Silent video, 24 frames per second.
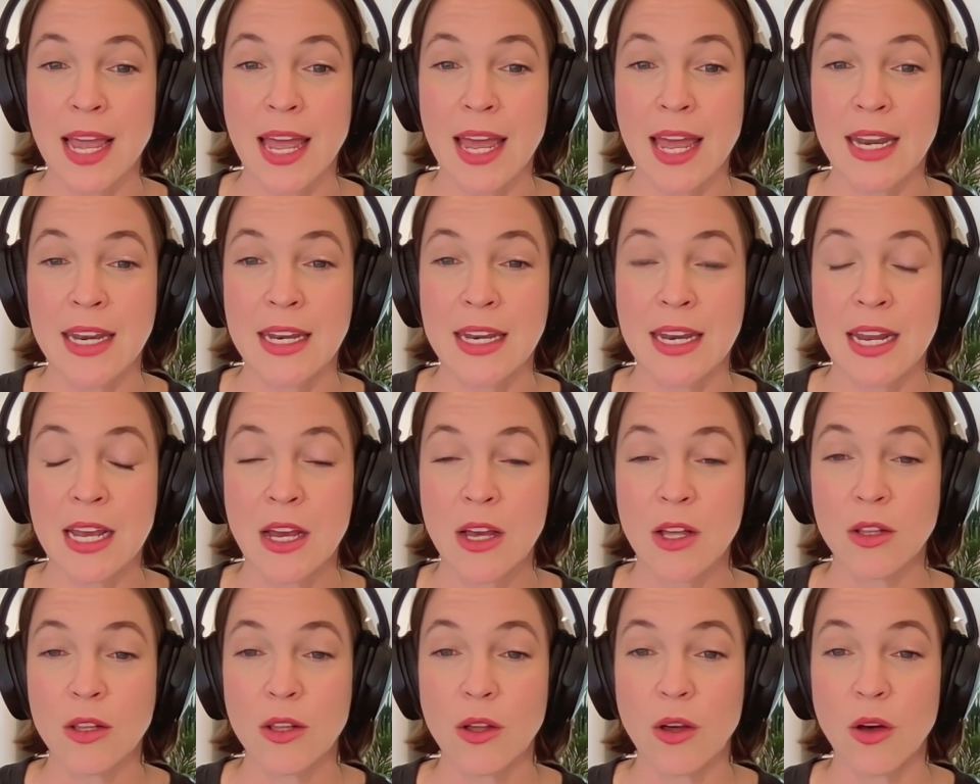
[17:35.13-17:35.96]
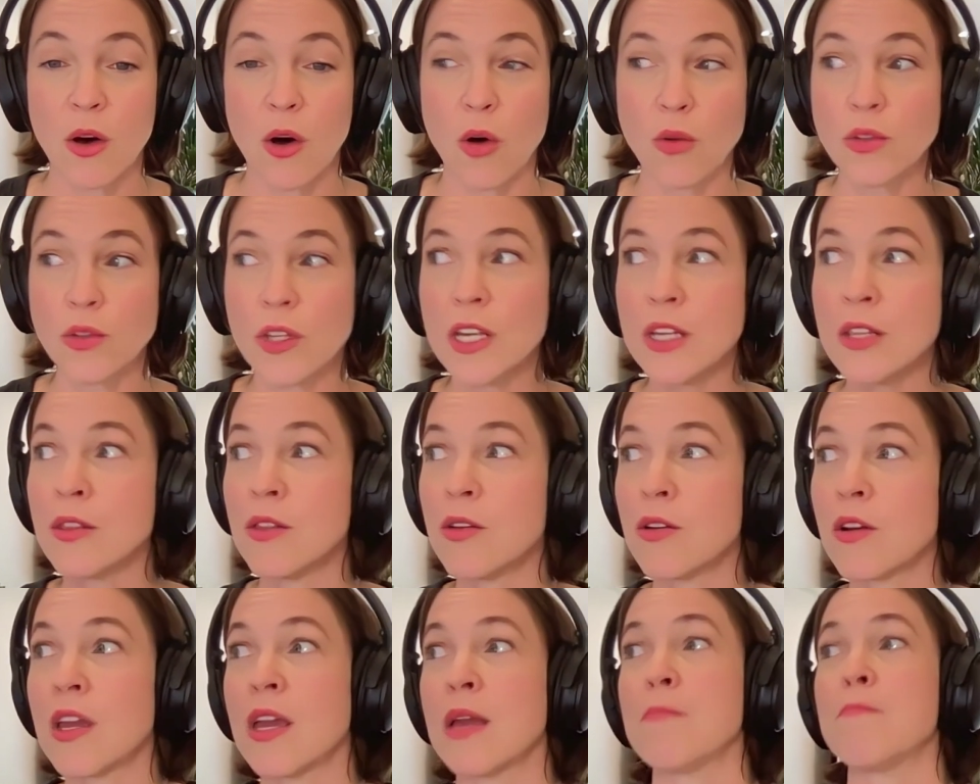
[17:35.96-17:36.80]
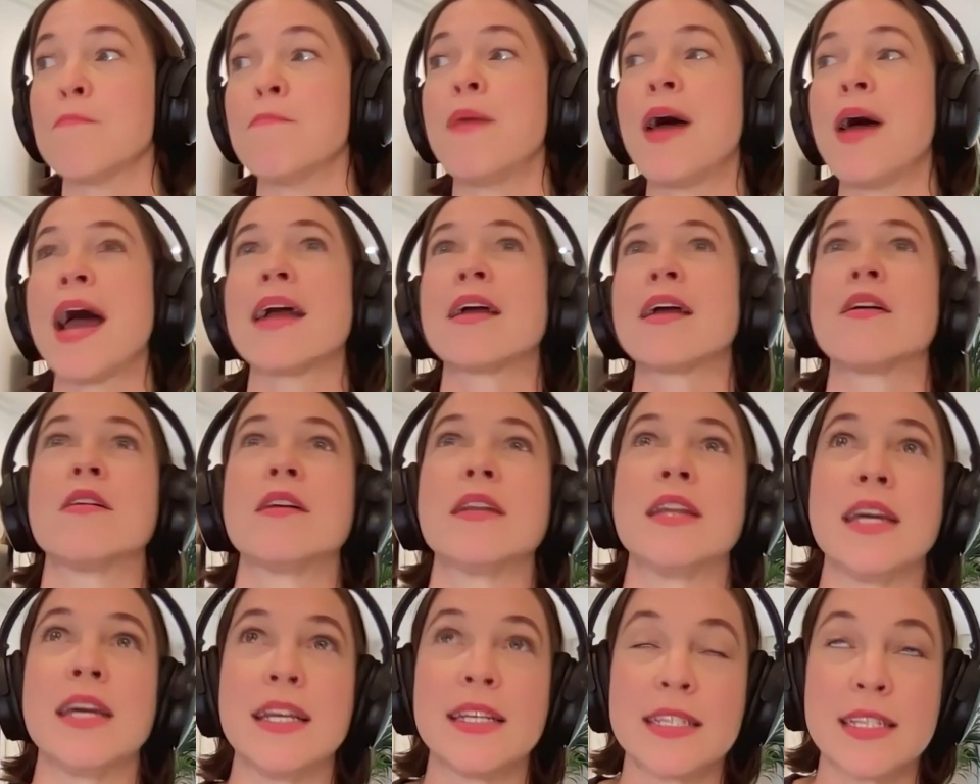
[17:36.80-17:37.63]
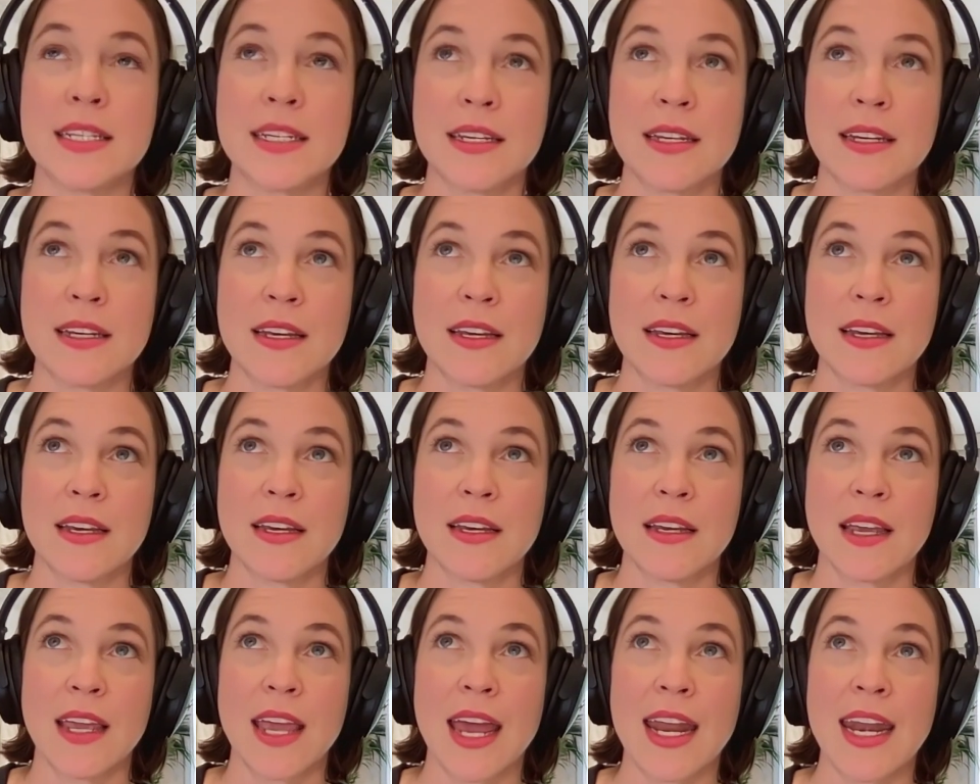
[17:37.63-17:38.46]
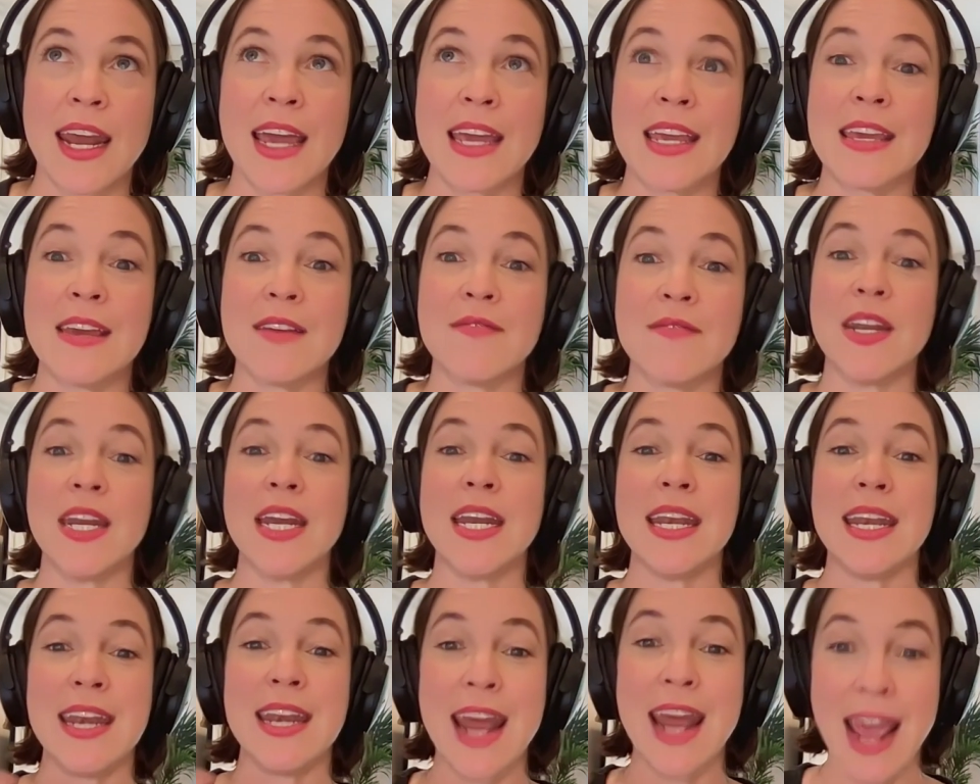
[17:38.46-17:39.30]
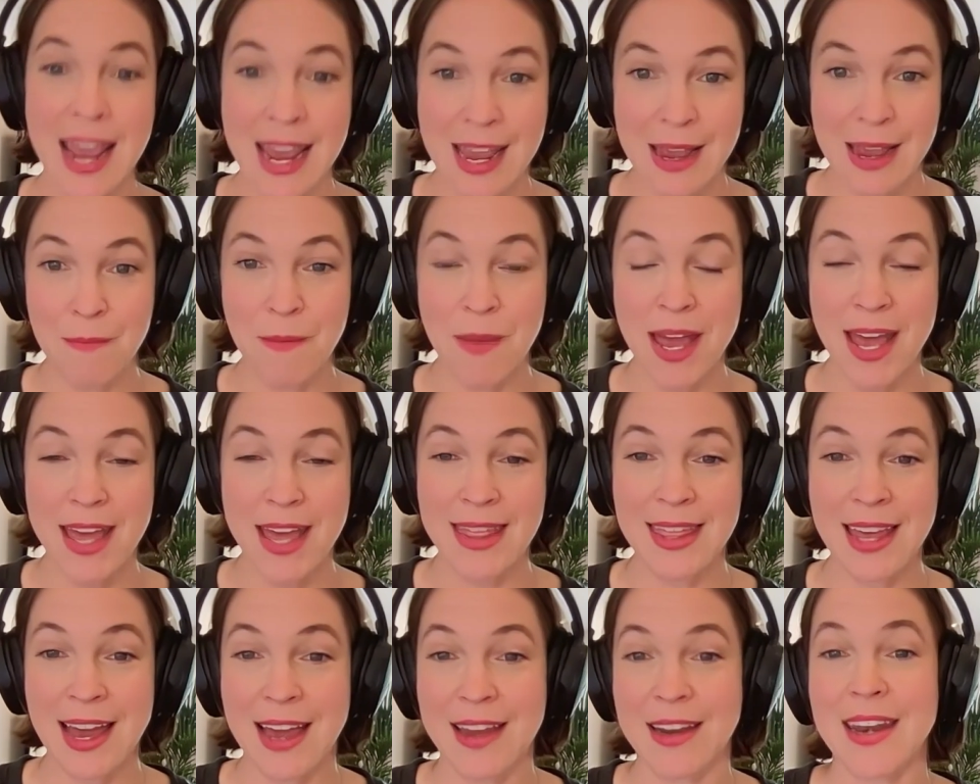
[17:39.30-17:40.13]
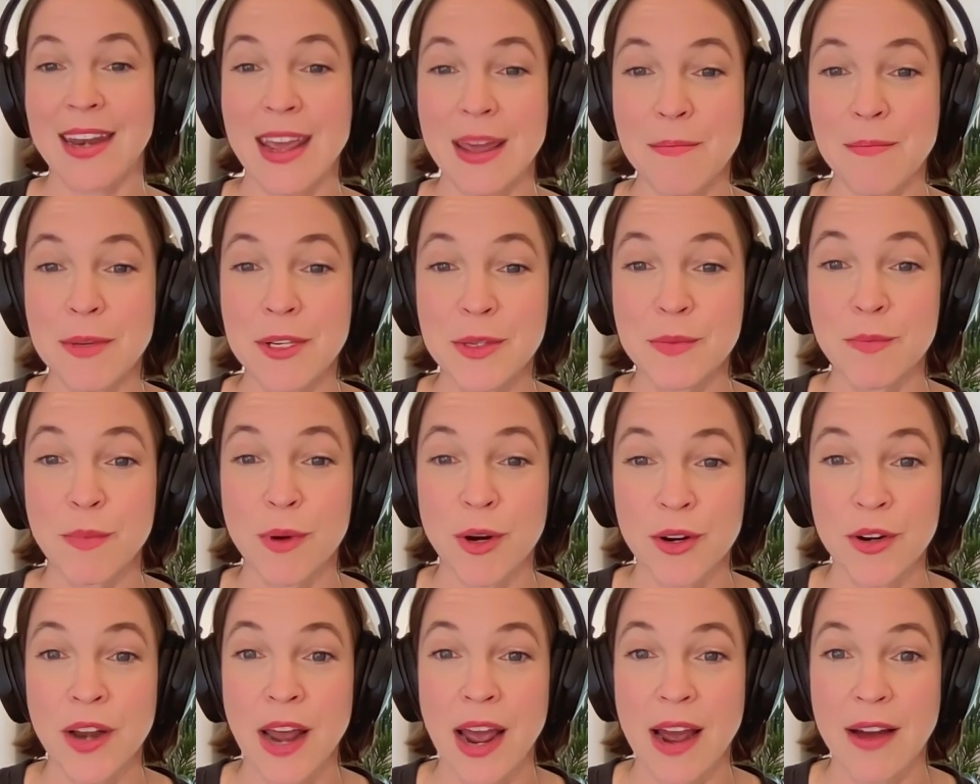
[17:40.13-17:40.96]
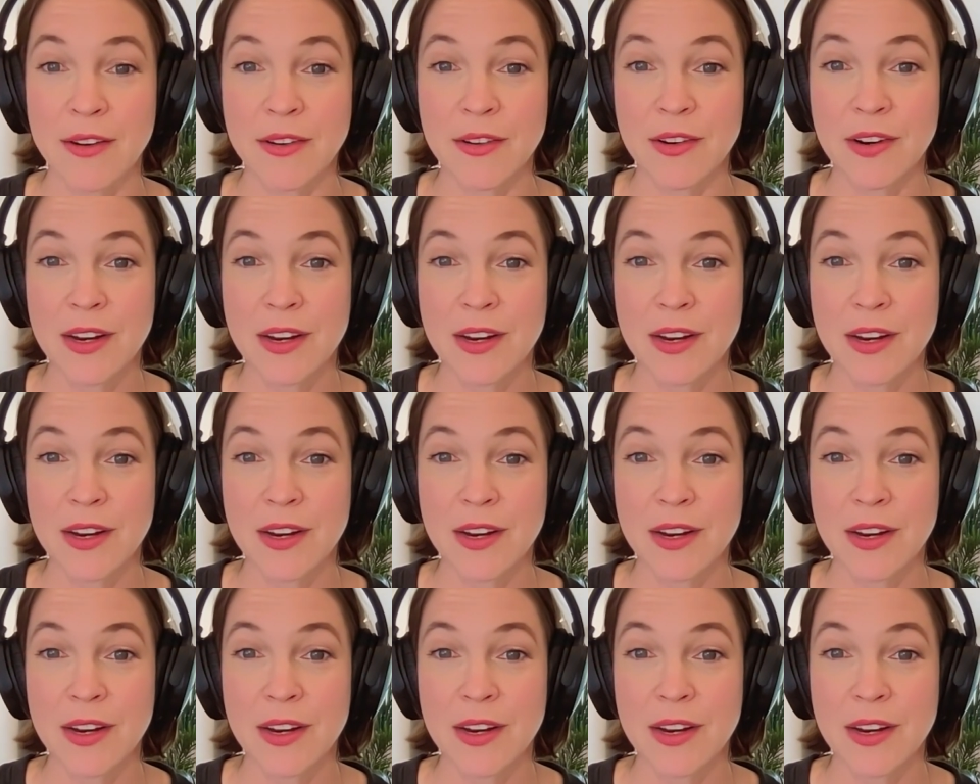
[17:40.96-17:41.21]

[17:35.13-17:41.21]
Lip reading: And only looking back on it can I give it a name, and that name is burnout.